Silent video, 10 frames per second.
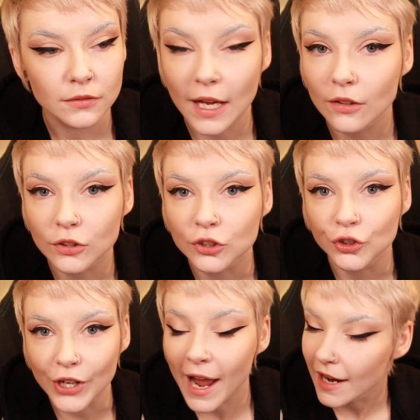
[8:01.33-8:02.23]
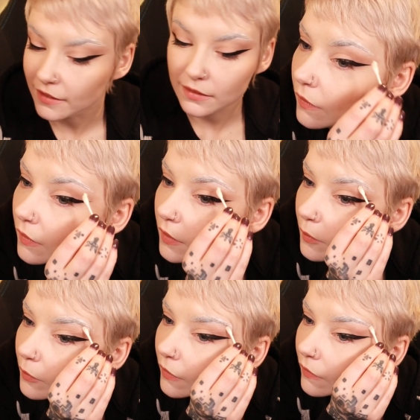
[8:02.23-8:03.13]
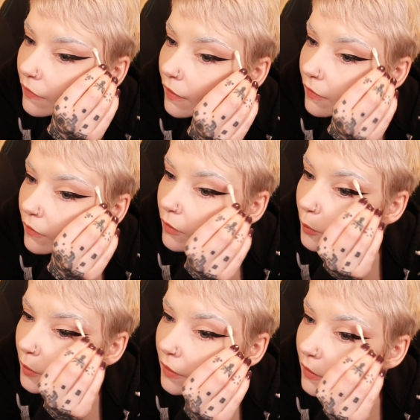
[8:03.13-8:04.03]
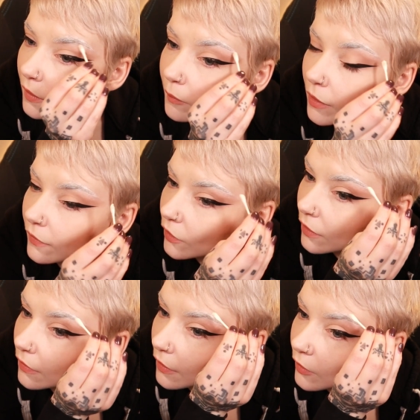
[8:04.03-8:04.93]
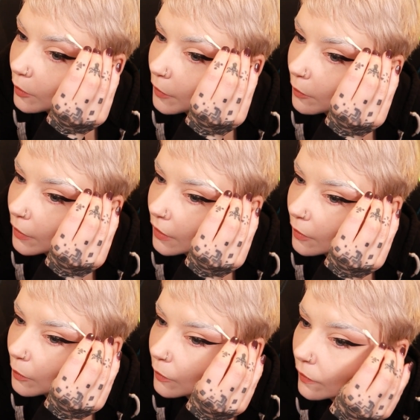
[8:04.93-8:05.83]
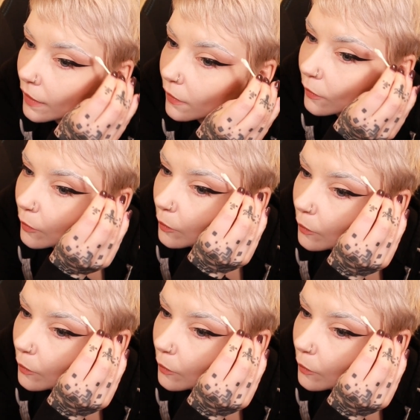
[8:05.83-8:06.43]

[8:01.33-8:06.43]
That looks jacked. Clean up this side a little bit. I'm not even gonna touch up my makeup around